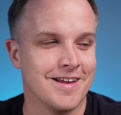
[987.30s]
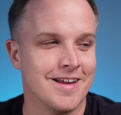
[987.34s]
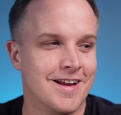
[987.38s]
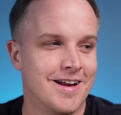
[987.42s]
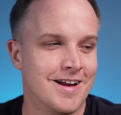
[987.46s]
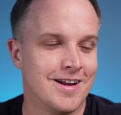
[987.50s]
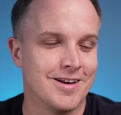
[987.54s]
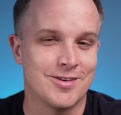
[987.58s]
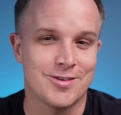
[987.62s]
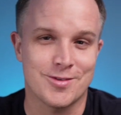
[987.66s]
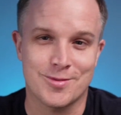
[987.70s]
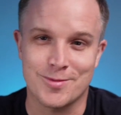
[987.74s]

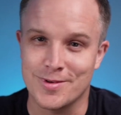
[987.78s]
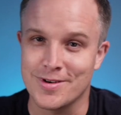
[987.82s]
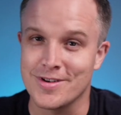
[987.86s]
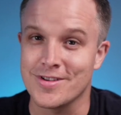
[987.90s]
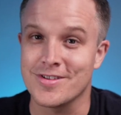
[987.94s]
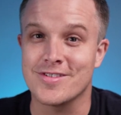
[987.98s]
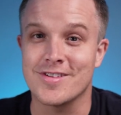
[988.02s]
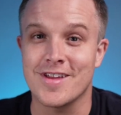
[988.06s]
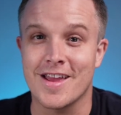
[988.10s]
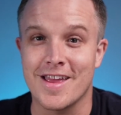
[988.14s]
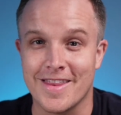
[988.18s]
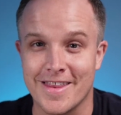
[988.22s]
Just want to
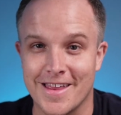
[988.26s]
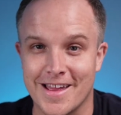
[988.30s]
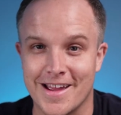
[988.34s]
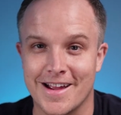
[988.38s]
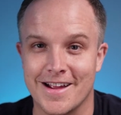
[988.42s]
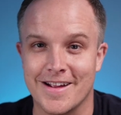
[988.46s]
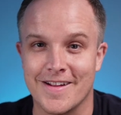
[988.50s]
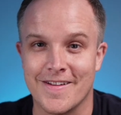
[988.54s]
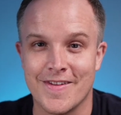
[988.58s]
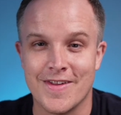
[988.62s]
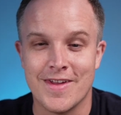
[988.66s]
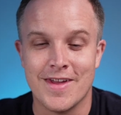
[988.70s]
say
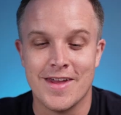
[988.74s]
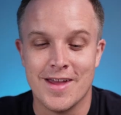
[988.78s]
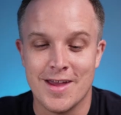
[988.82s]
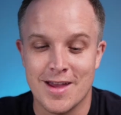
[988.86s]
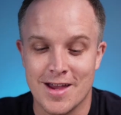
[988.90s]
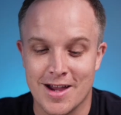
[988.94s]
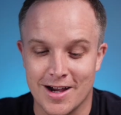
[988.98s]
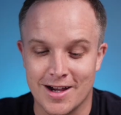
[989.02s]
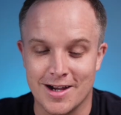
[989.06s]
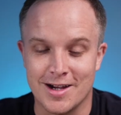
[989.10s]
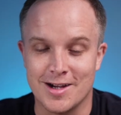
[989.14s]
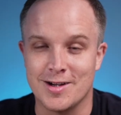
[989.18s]
that.
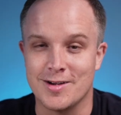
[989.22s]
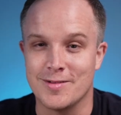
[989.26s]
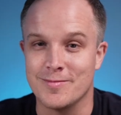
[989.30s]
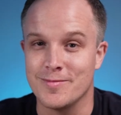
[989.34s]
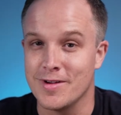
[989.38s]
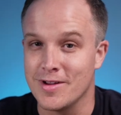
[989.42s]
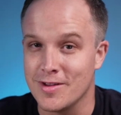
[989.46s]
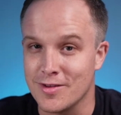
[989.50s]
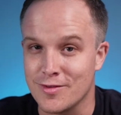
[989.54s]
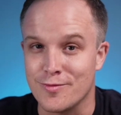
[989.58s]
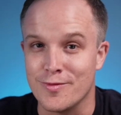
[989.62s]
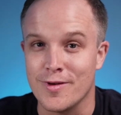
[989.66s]

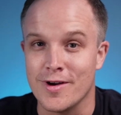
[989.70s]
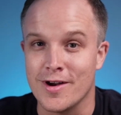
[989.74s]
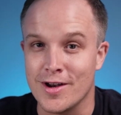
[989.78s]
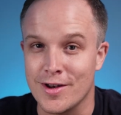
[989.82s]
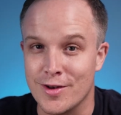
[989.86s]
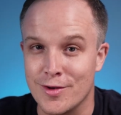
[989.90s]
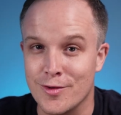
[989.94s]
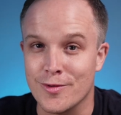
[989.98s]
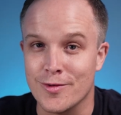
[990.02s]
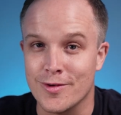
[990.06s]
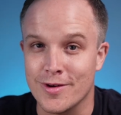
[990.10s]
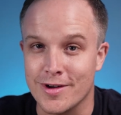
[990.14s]
It's very
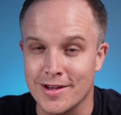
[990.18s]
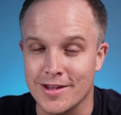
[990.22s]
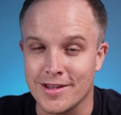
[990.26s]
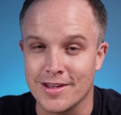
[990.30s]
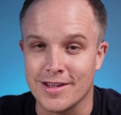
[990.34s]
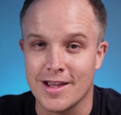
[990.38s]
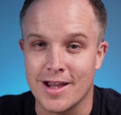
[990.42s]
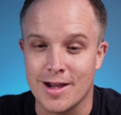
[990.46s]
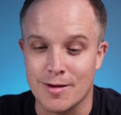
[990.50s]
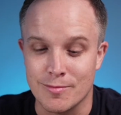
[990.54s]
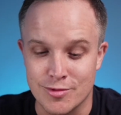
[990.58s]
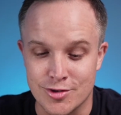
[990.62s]
annoying.
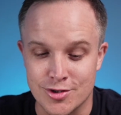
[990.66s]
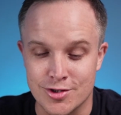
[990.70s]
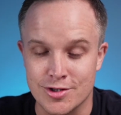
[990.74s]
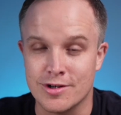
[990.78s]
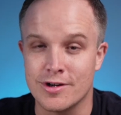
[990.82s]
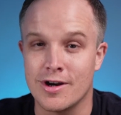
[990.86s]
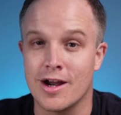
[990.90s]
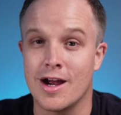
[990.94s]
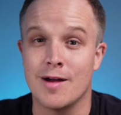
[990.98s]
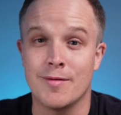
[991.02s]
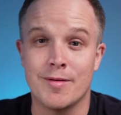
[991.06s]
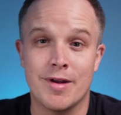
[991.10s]
I'm sure
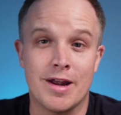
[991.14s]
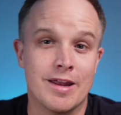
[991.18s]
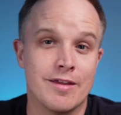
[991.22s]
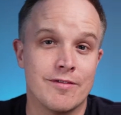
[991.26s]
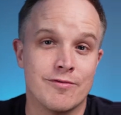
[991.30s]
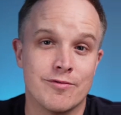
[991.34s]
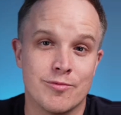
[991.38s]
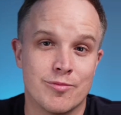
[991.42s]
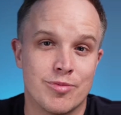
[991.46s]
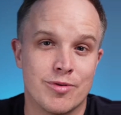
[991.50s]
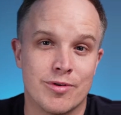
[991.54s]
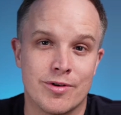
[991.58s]
I'm not
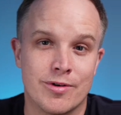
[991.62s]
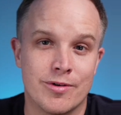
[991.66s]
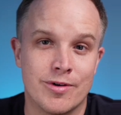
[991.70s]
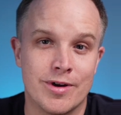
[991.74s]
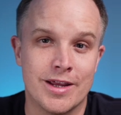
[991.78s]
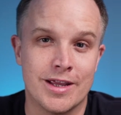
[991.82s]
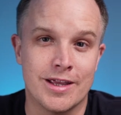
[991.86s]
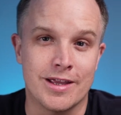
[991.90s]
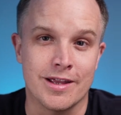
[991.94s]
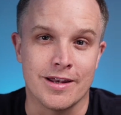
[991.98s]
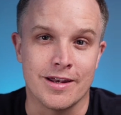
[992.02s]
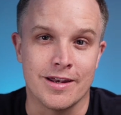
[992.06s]
even Puerto
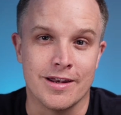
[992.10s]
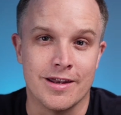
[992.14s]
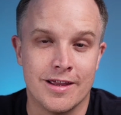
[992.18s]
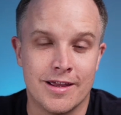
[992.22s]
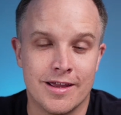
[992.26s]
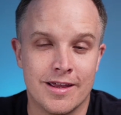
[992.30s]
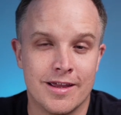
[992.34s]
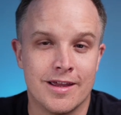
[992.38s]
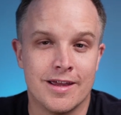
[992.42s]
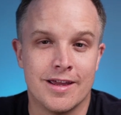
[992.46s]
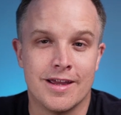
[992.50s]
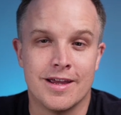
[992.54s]
Rican.
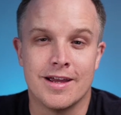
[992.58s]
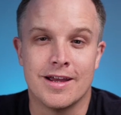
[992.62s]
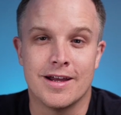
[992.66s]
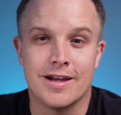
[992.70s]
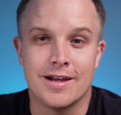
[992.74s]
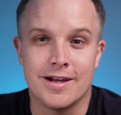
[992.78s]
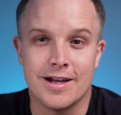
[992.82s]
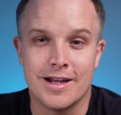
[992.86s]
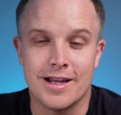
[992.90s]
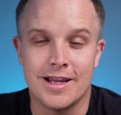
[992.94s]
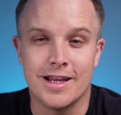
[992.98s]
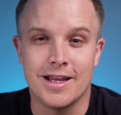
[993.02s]

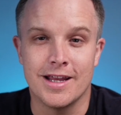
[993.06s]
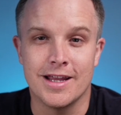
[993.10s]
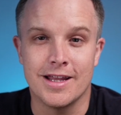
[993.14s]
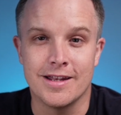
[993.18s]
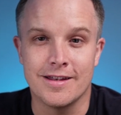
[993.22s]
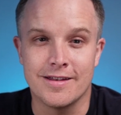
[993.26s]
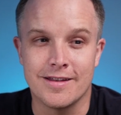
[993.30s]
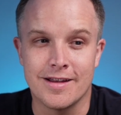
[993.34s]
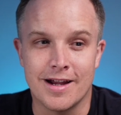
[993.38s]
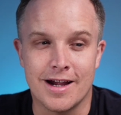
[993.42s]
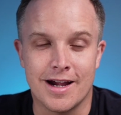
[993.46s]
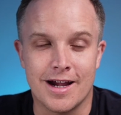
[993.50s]

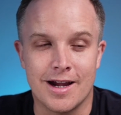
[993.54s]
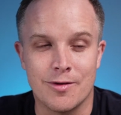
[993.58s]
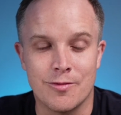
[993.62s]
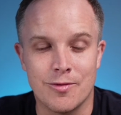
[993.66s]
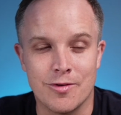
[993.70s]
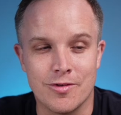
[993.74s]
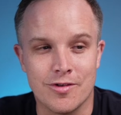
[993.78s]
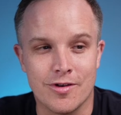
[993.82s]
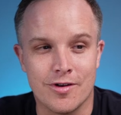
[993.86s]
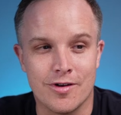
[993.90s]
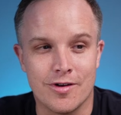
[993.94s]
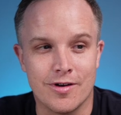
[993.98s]
And I
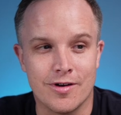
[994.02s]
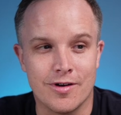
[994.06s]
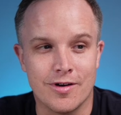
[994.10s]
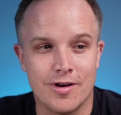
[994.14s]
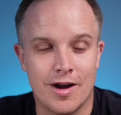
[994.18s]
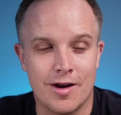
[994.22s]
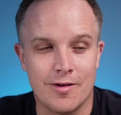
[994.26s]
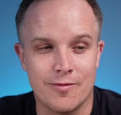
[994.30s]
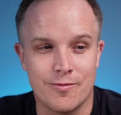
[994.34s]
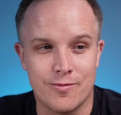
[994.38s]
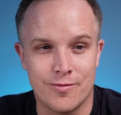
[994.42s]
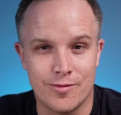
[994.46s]

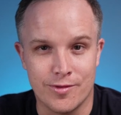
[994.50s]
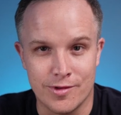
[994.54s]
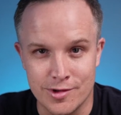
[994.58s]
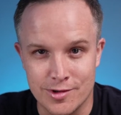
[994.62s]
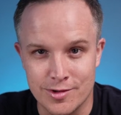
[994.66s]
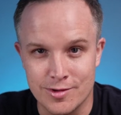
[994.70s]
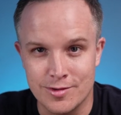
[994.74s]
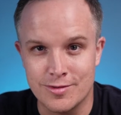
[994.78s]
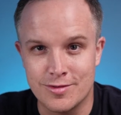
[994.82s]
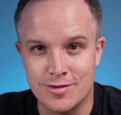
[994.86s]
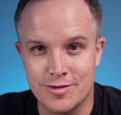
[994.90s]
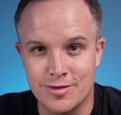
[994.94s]

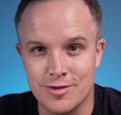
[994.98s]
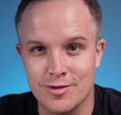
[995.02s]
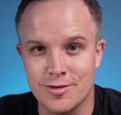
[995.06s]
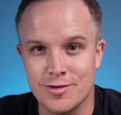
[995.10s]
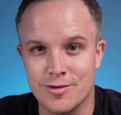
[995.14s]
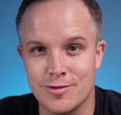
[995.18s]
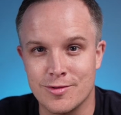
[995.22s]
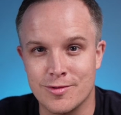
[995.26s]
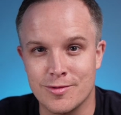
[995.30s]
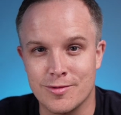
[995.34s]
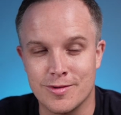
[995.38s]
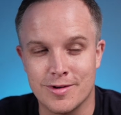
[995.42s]
flew
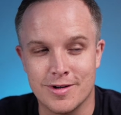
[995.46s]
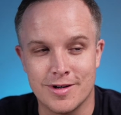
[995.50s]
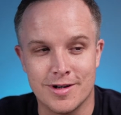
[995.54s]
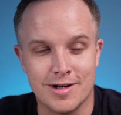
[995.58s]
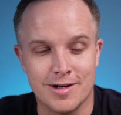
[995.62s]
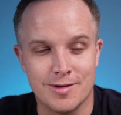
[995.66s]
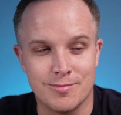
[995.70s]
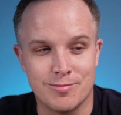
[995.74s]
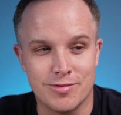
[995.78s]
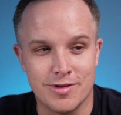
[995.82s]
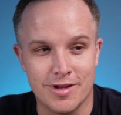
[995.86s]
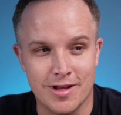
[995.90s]
to a
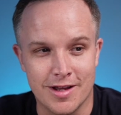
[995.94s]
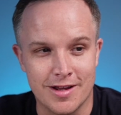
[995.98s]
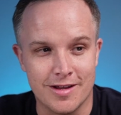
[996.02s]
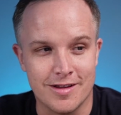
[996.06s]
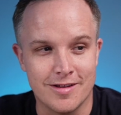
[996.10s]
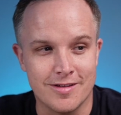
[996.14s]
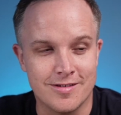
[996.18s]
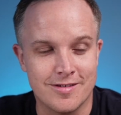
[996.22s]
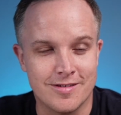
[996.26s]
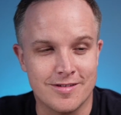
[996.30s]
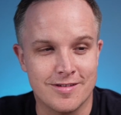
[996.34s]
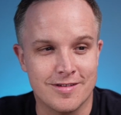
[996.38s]

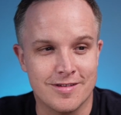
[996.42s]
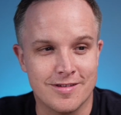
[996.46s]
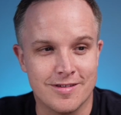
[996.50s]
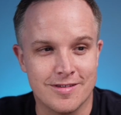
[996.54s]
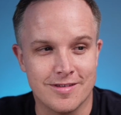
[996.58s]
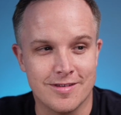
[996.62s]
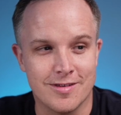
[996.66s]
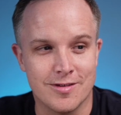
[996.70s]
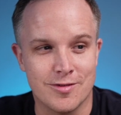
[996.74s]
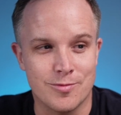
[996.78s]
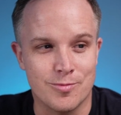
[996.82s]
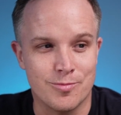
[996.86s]
place
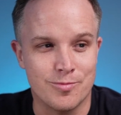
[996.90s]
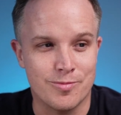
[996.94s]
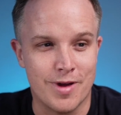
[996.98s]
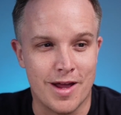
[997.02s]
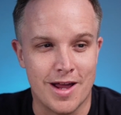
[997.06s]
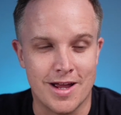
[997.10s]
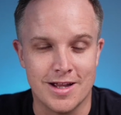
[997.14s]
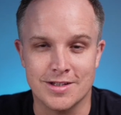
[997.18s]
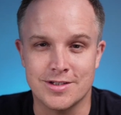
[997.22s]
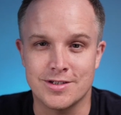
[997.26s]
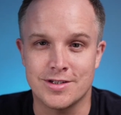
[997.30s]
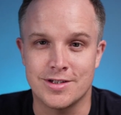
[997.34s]
this
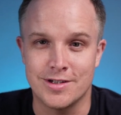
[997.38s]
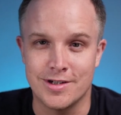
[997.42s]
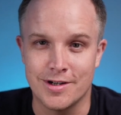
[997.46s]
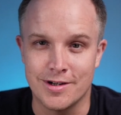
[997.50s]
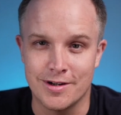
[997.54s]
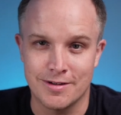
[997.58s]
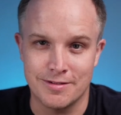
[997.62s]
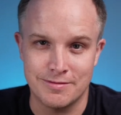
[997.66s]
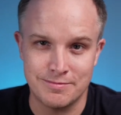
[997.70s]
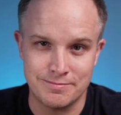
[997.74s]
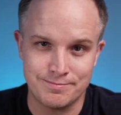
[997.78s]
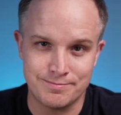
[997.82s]
past year.